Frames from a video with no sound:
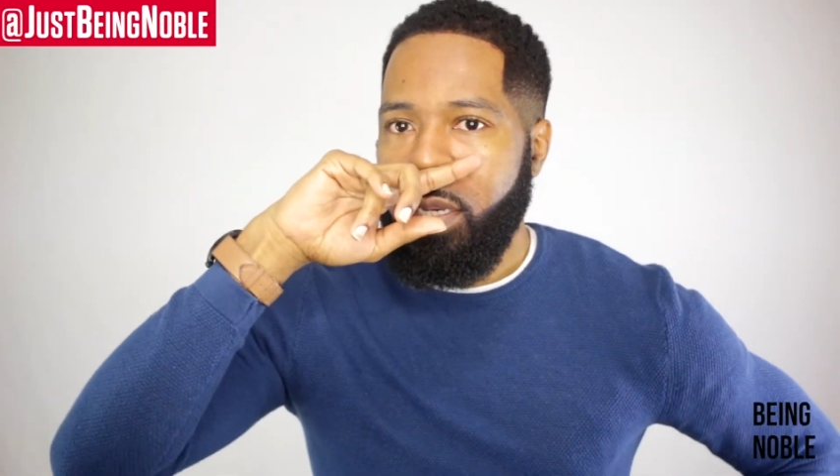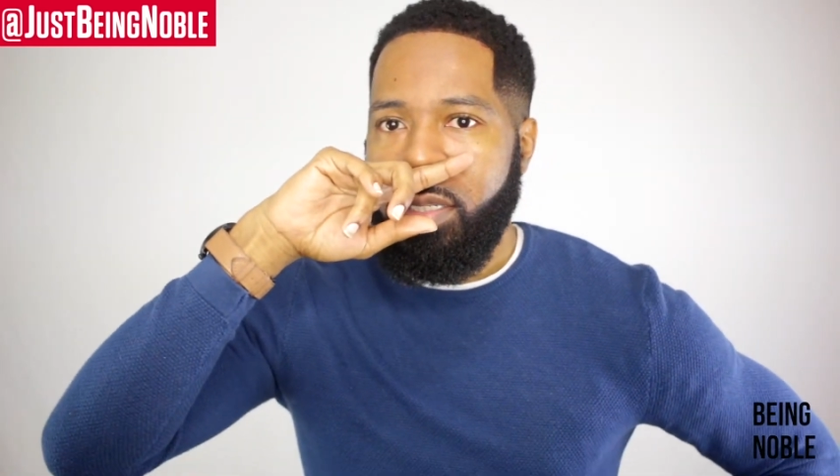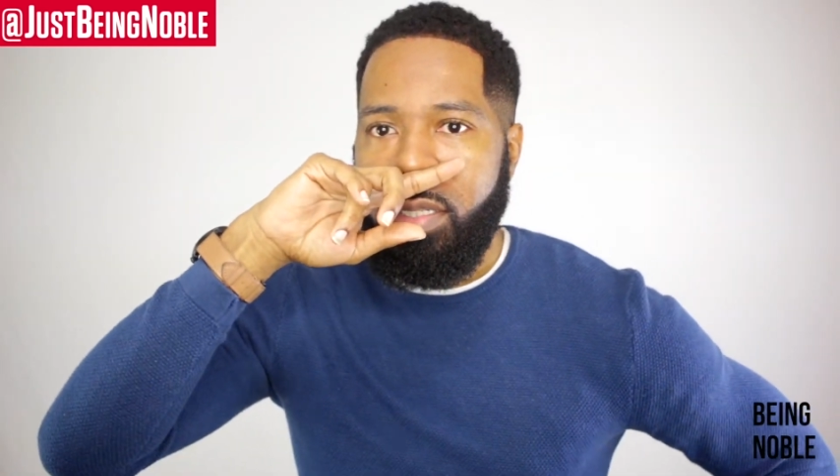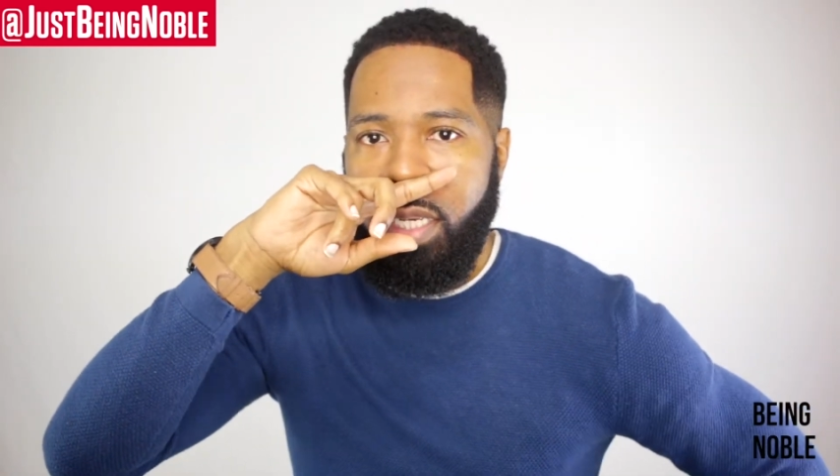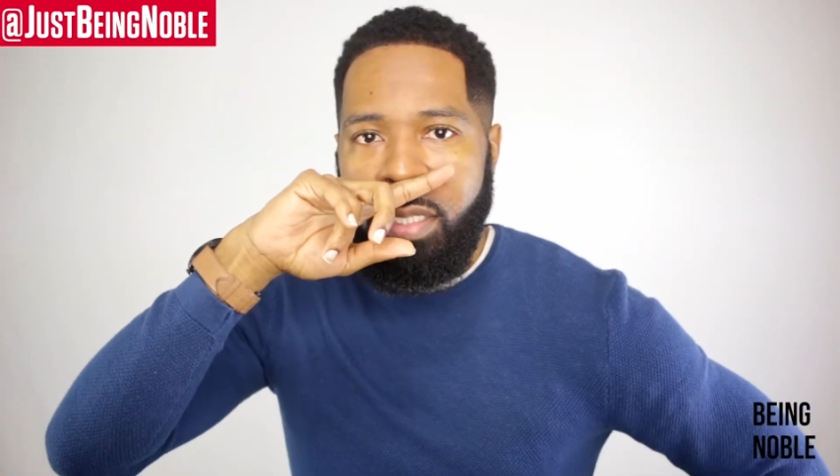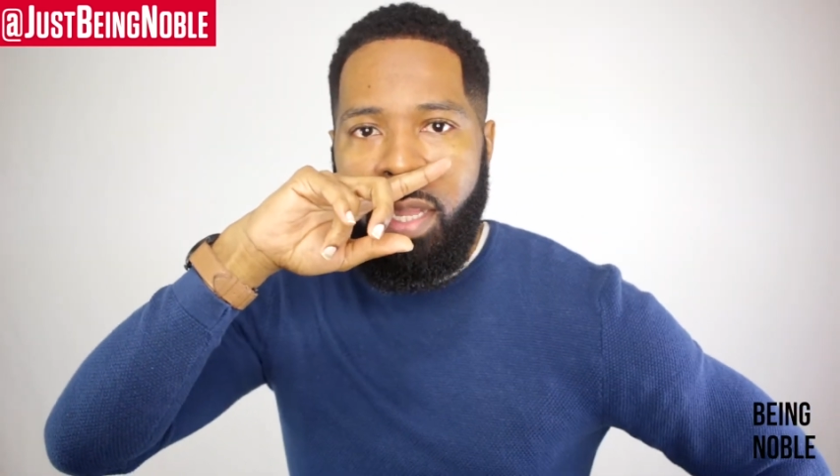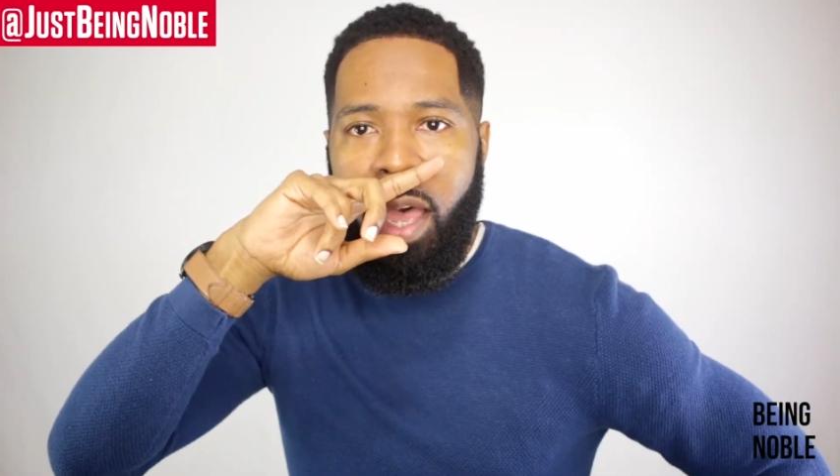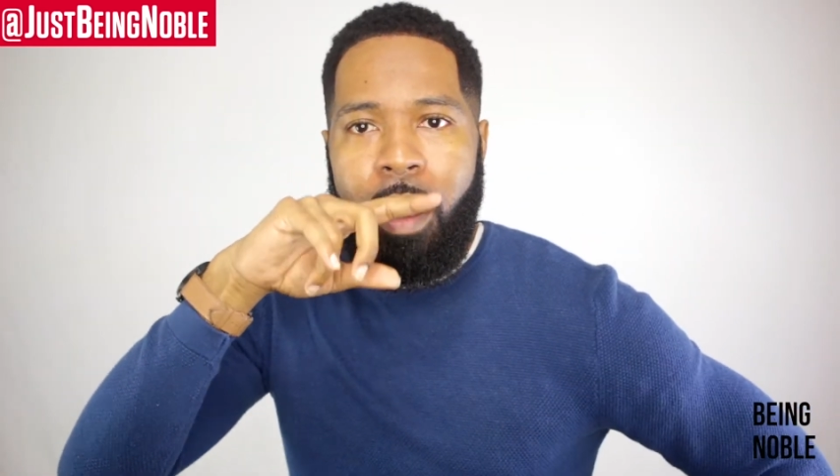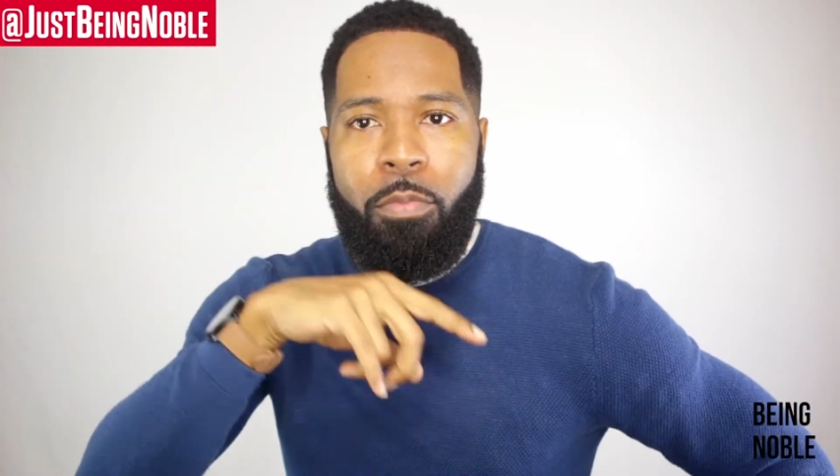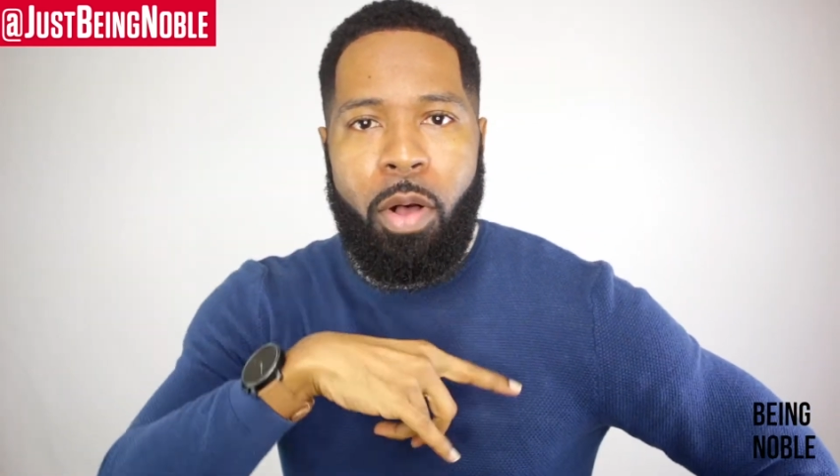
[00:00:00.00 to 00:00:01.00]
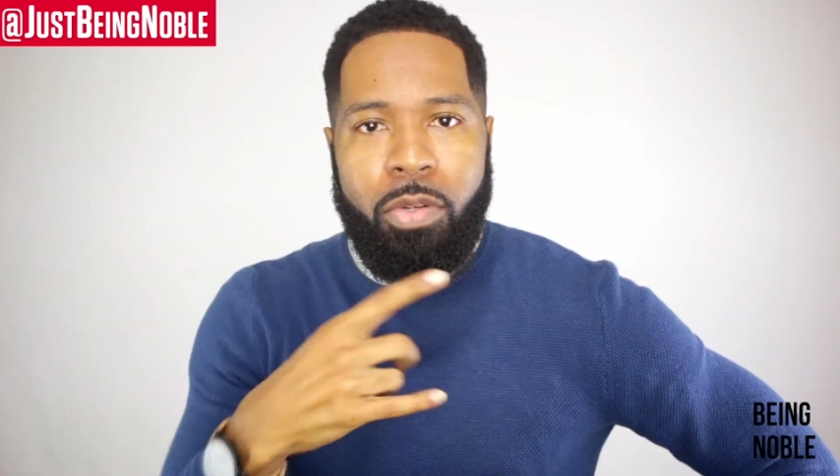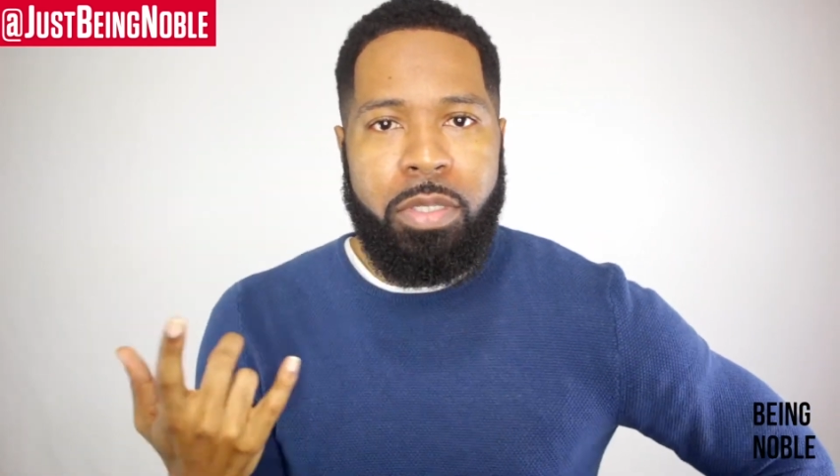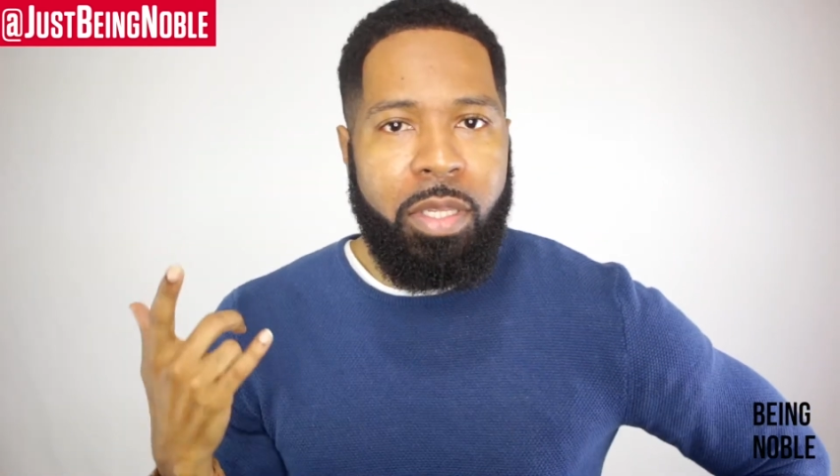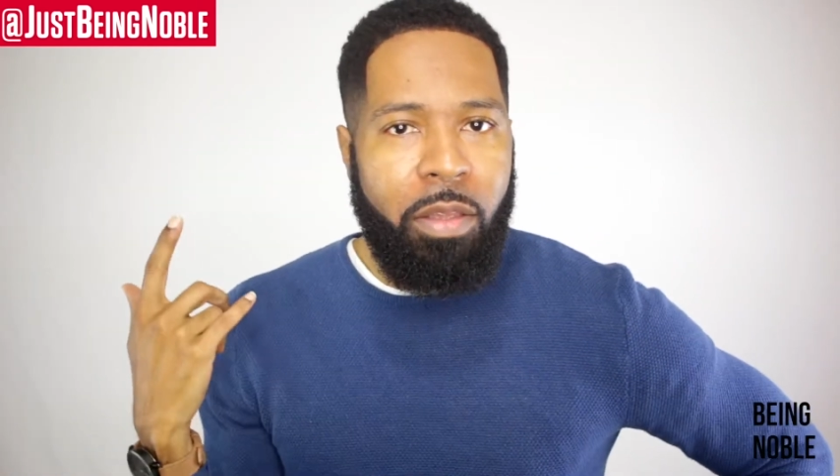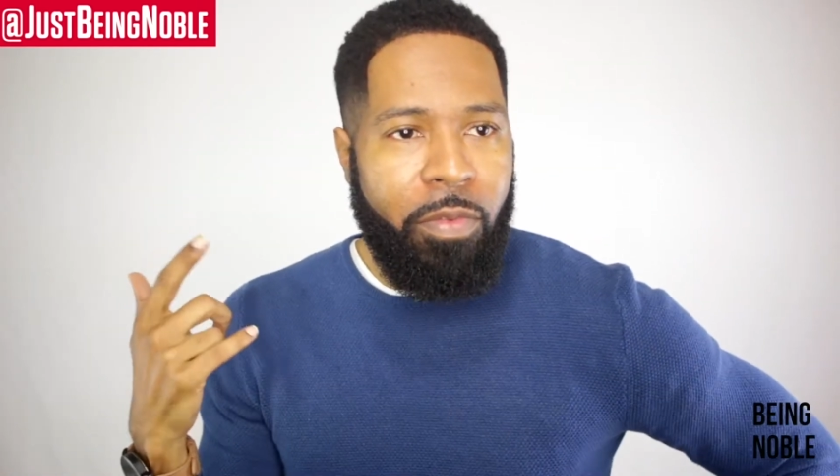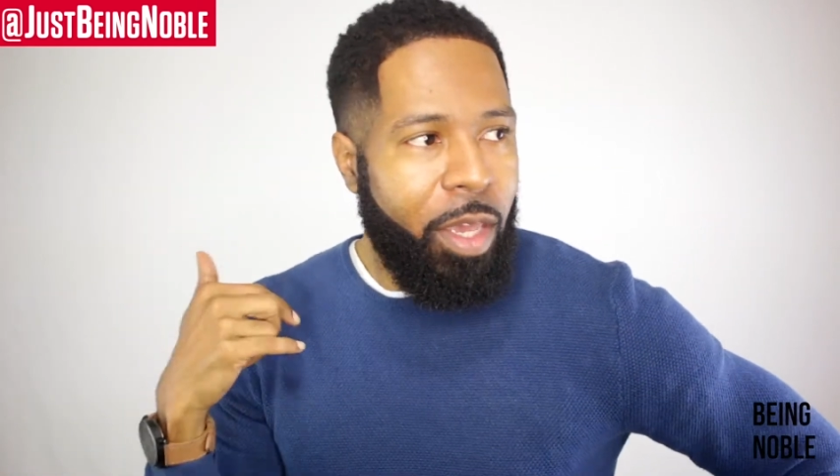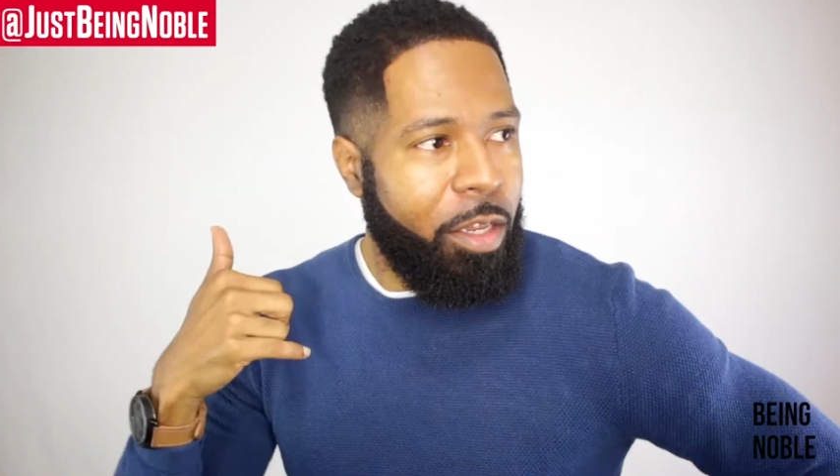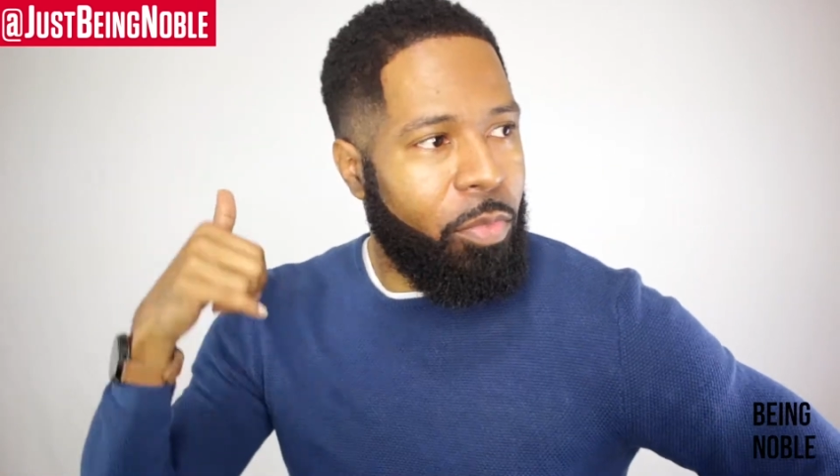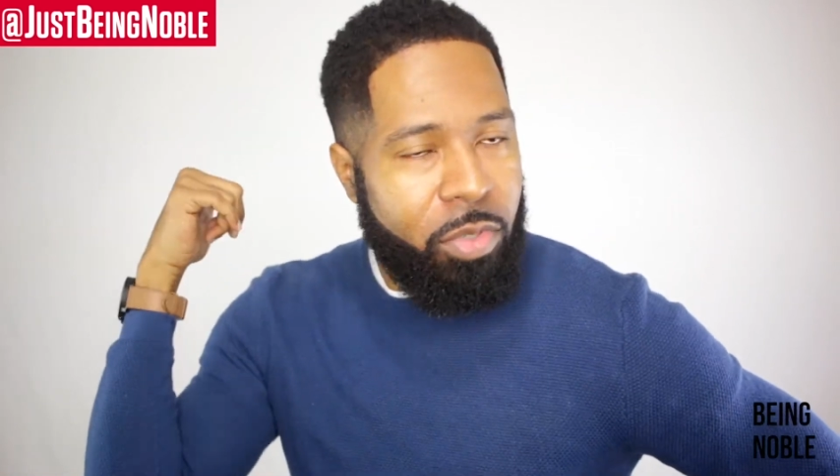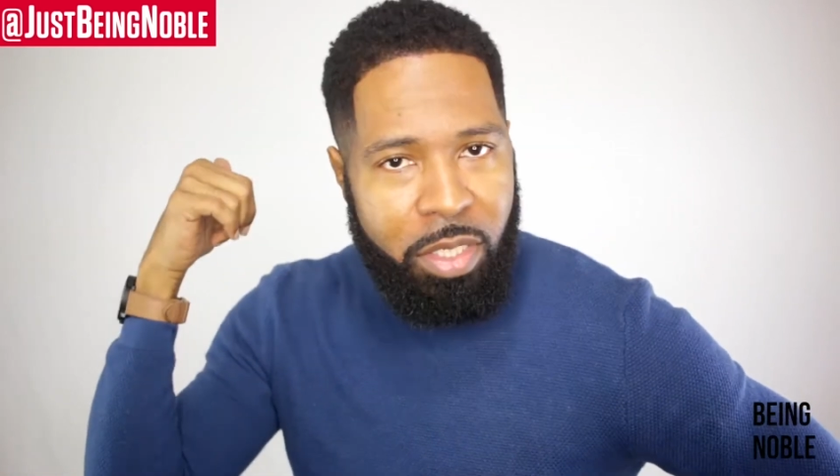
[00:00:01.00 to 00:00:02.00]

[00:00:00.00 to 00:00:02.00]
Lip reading: She's not emotionally available.